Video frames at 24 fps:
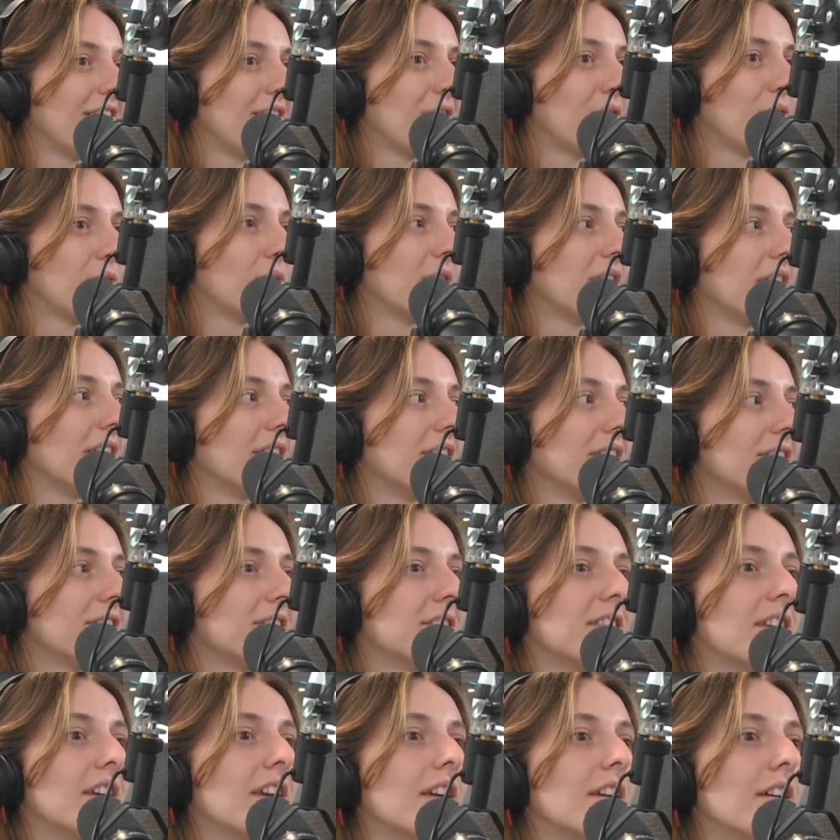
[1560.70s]
we can
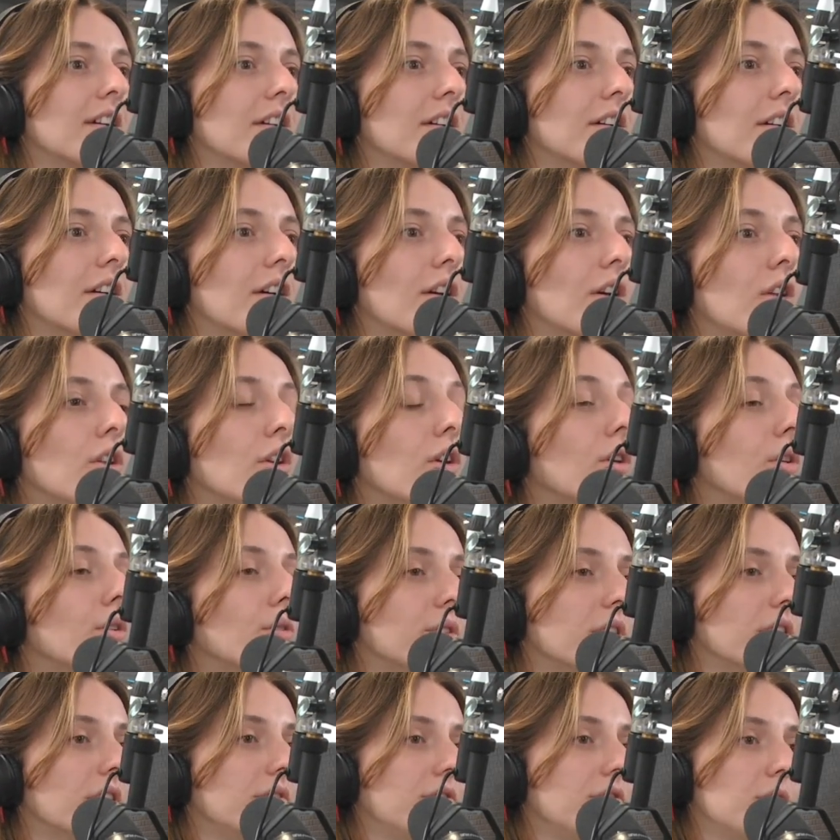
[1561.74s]
stay
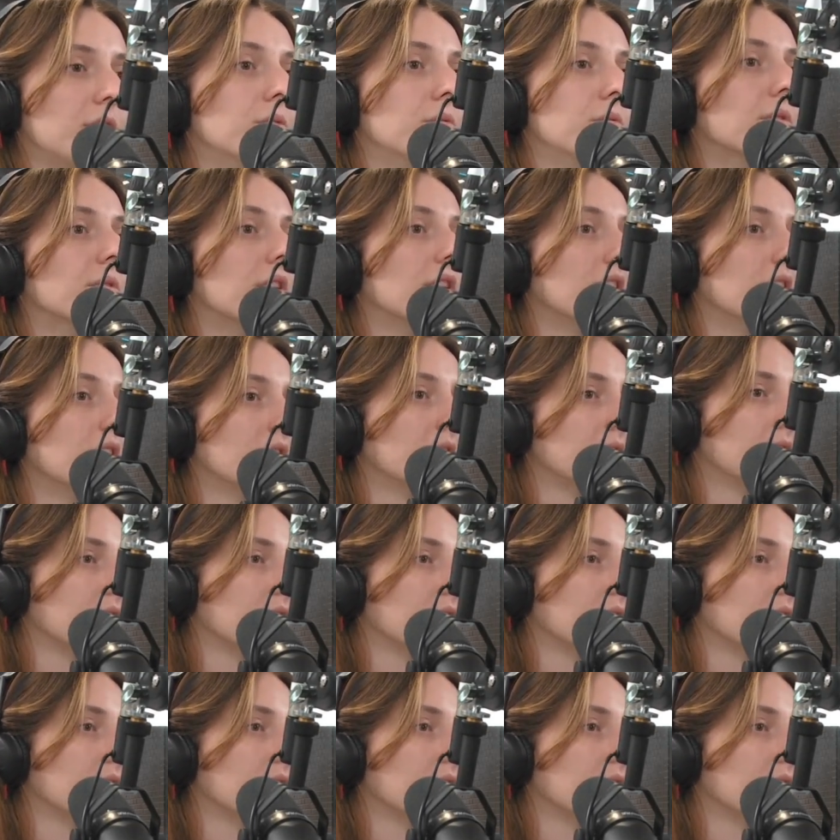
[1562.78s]
alone if you want.